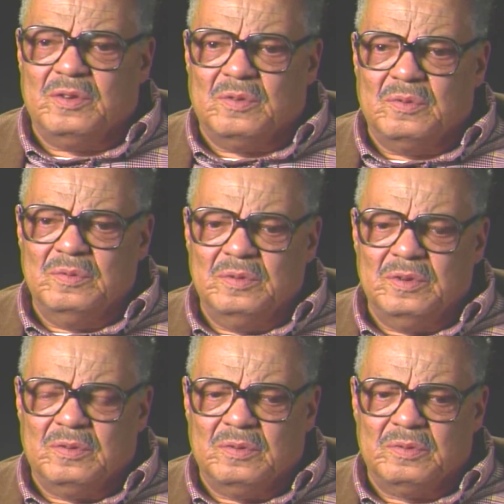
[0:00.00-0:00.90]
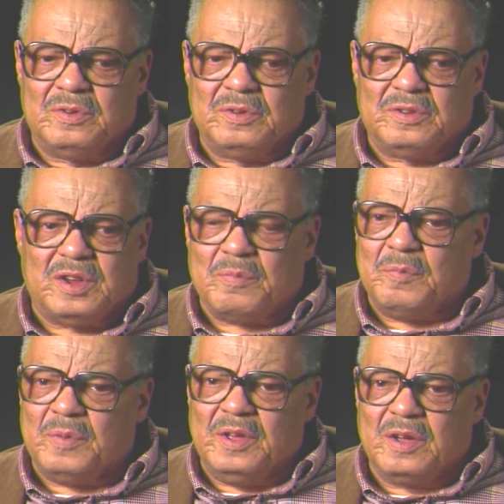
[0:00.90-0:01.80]
no
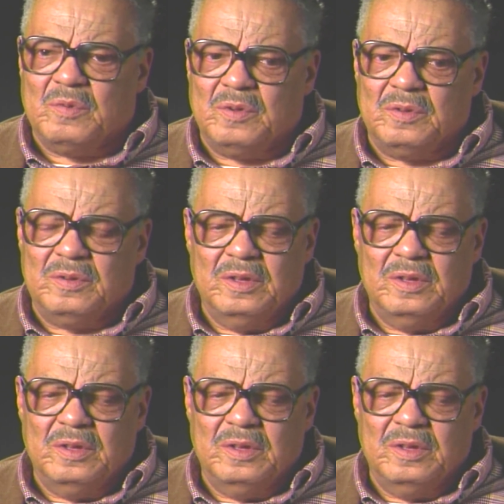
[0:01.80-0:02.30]
separate but equal.